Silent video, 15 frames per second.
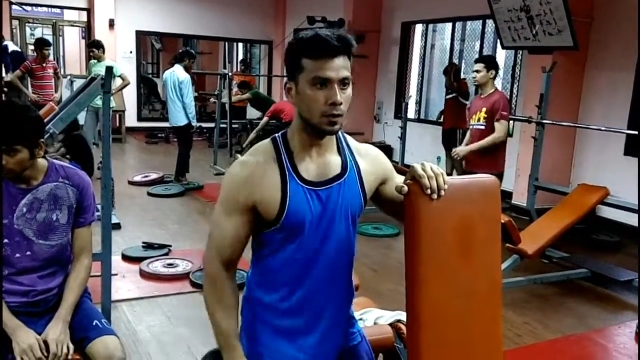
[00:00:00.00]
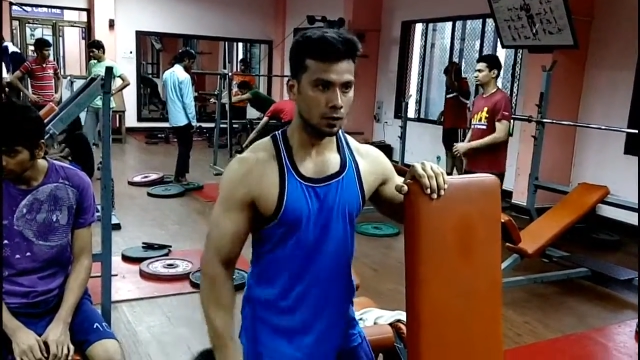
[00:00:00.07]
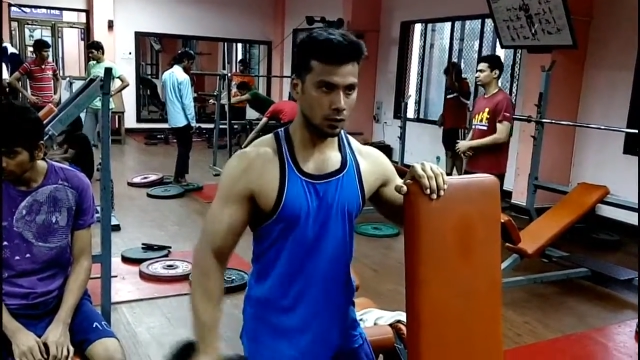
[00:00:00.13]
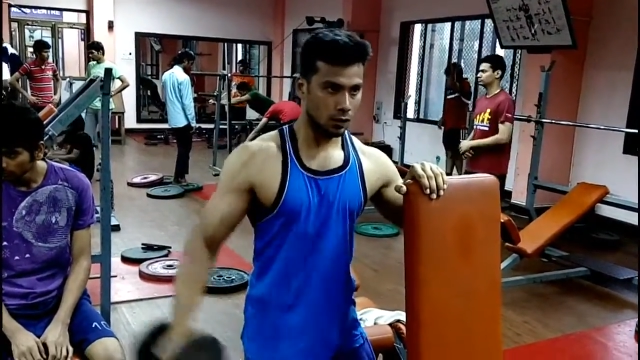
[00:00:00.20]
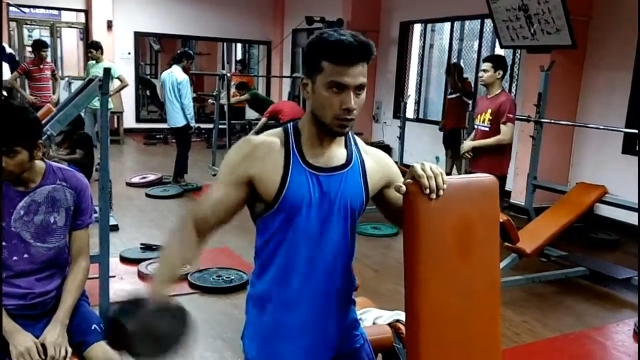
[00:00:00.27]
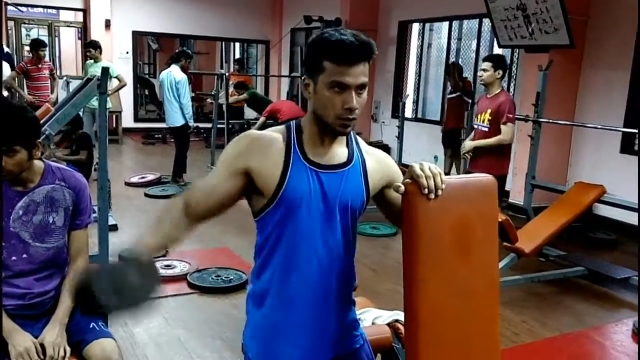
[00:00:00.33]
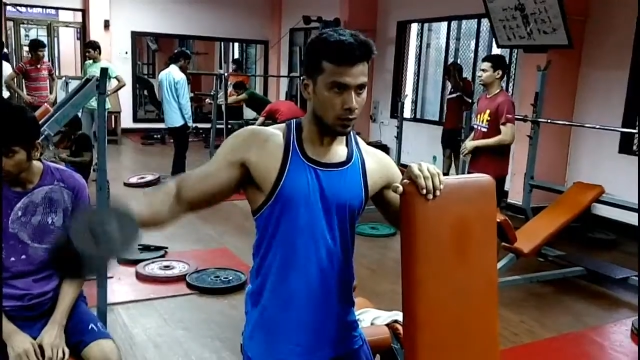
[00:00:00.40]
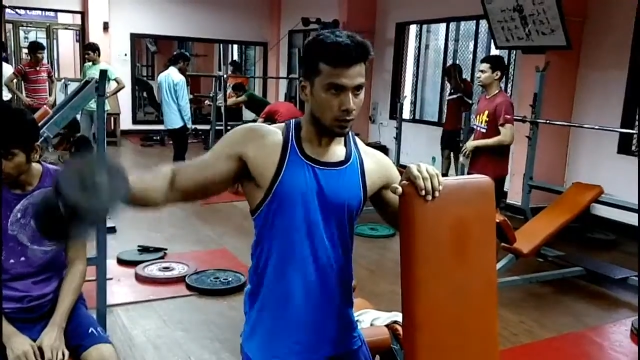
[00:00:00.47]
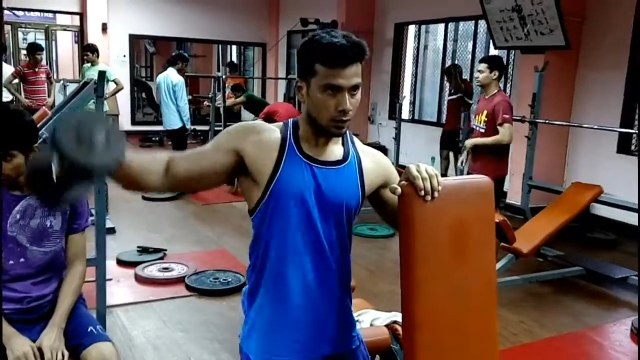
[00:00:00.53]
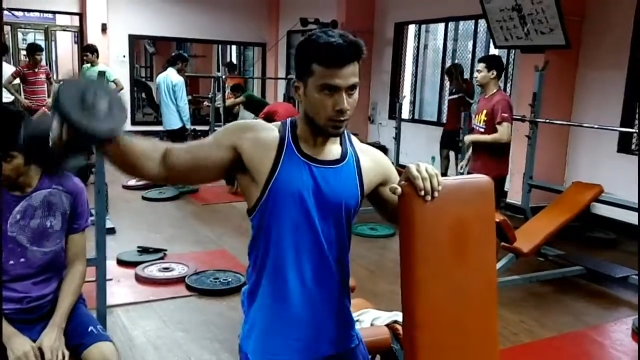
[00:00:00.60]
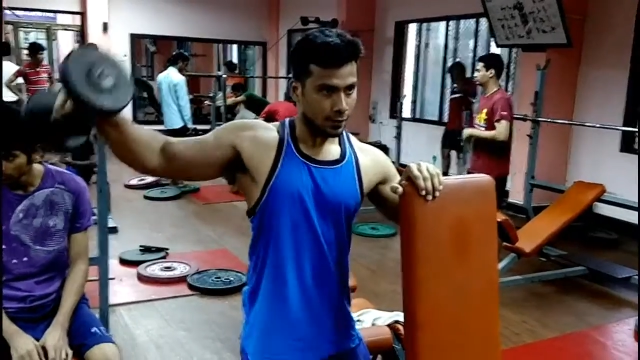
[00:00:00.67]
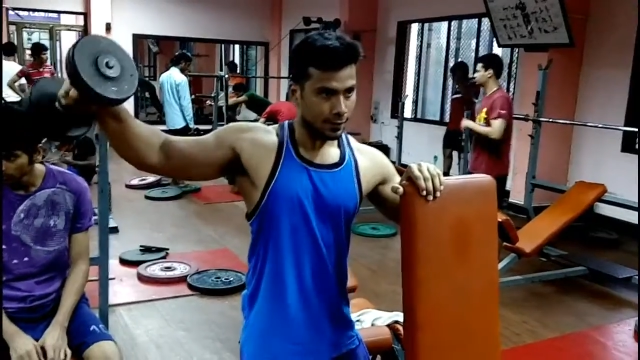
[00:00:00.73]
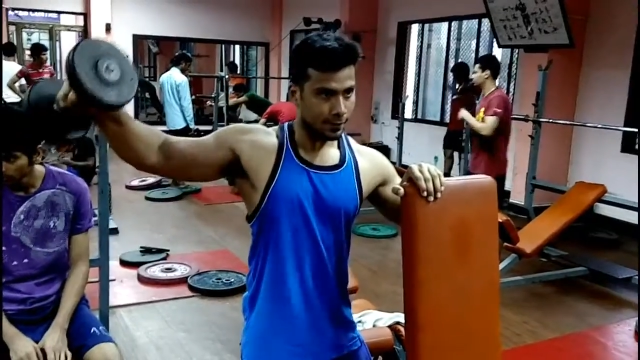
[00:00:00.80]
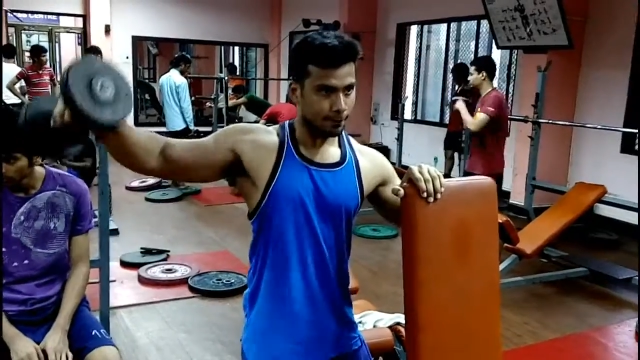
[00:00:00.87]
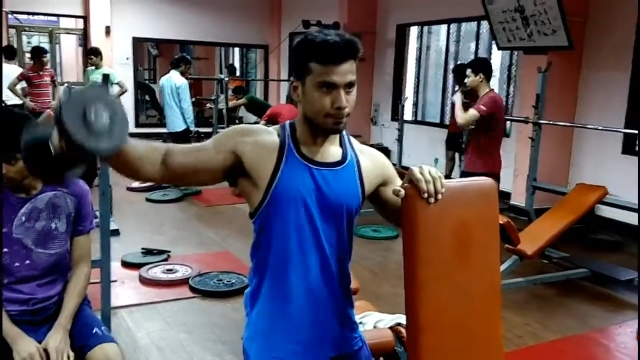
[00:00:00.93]
that is like
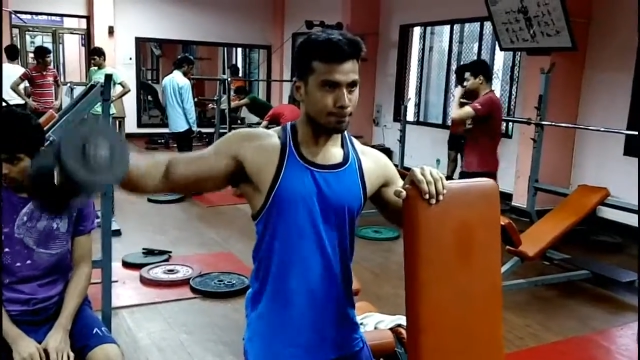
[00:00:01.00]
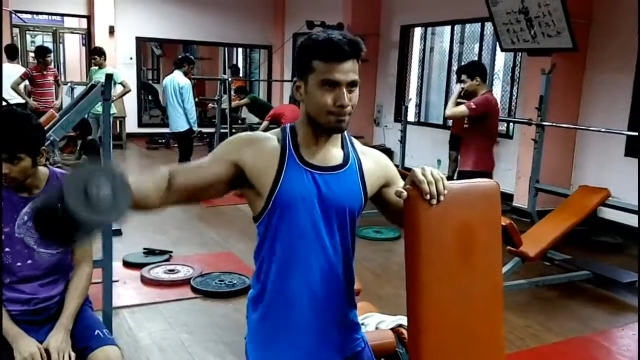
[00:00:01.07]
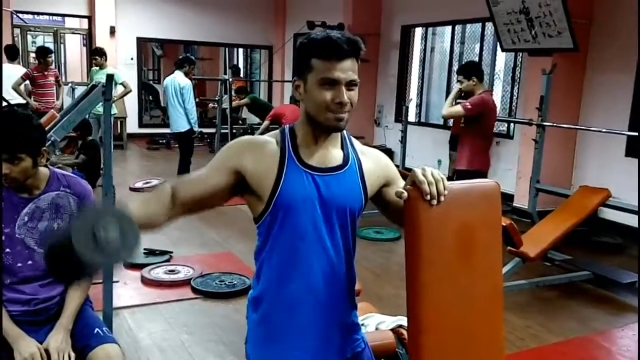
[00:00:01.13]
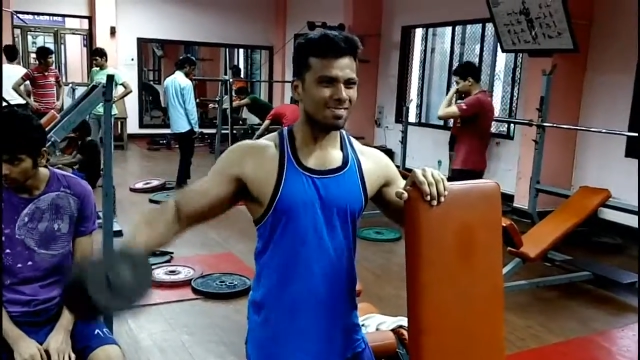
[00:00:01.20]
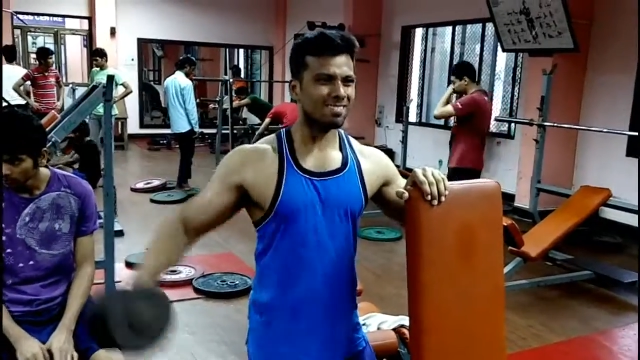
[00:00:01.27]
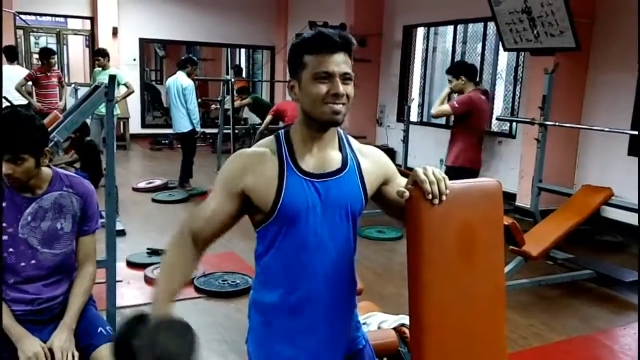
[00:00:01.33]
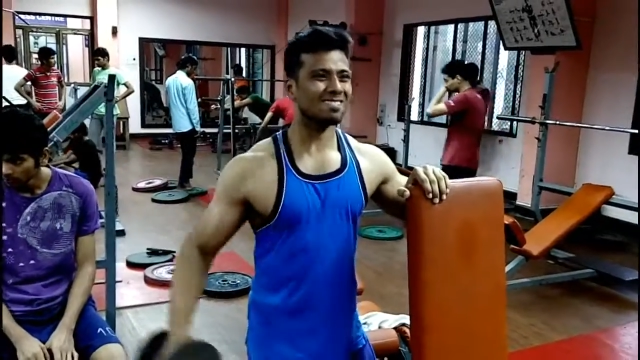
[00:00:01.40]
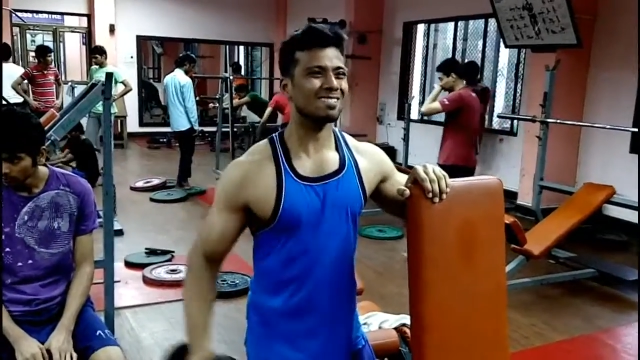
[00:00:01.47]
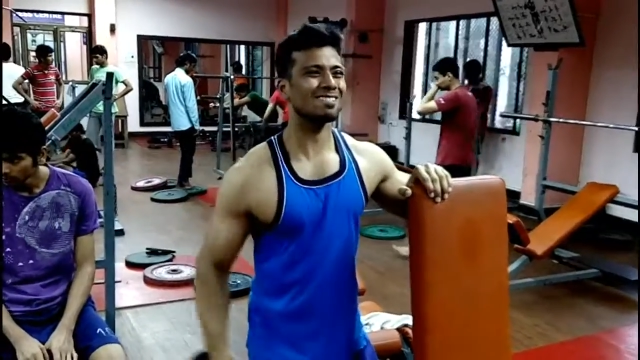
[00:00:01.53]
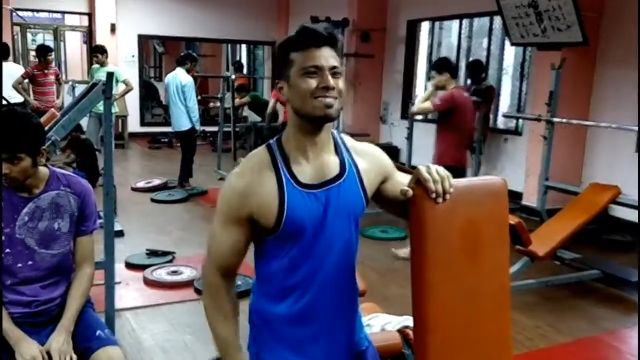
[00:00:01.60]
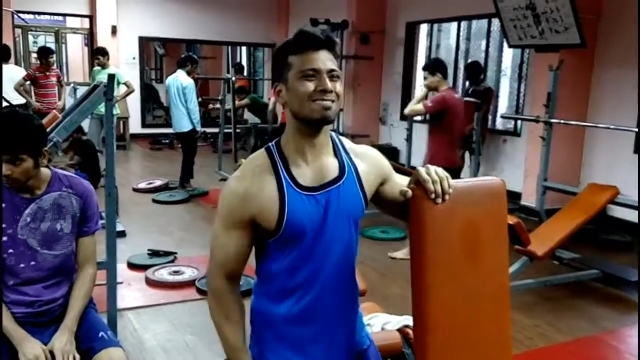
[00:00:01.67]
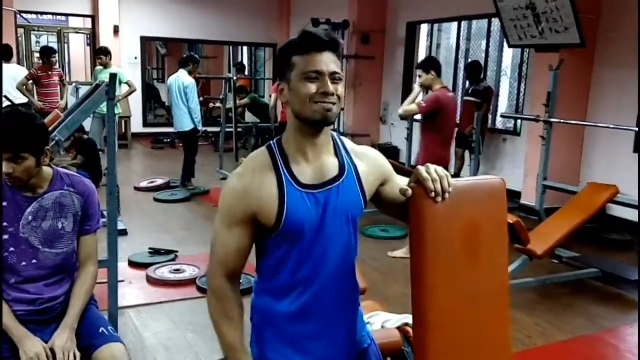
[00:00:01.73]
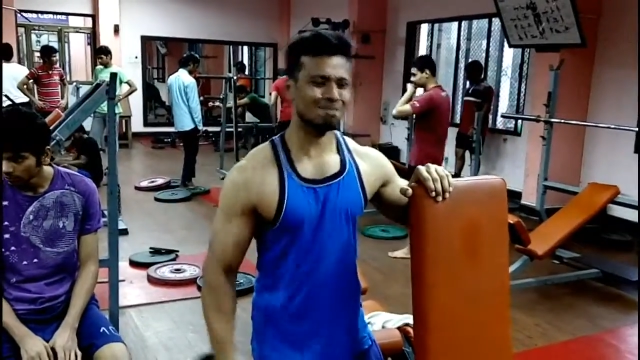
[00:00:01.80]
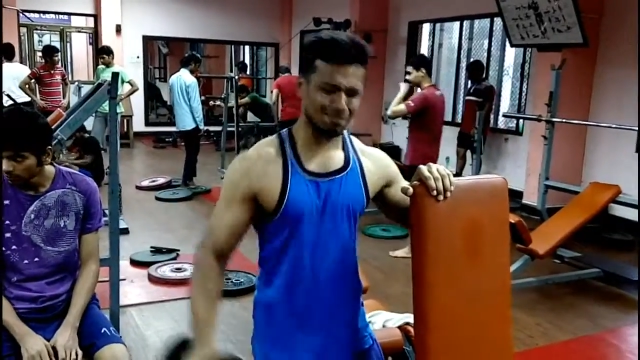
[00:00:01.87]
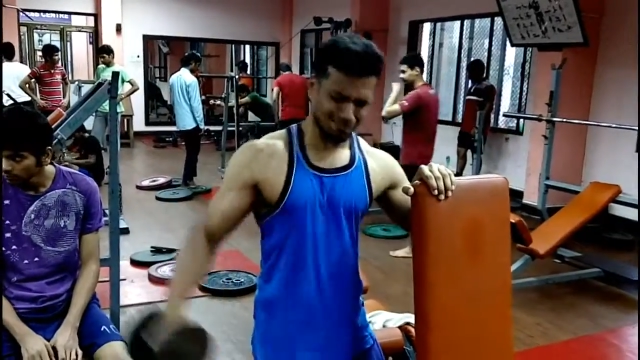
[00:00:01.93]
heavy weights and this is like low
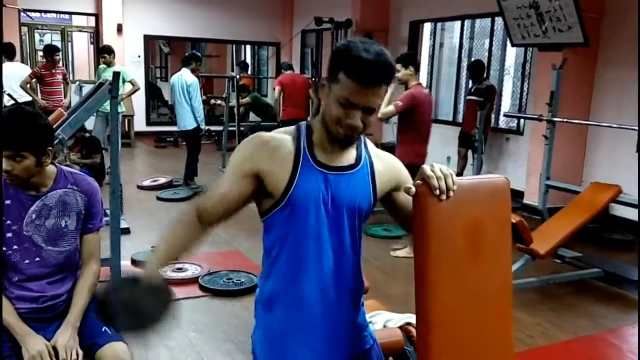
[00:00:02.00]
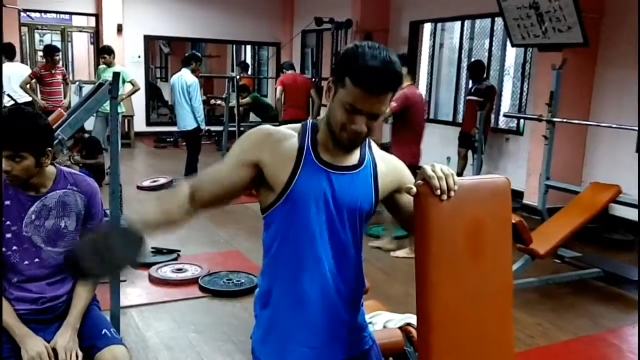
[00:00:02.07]
weights.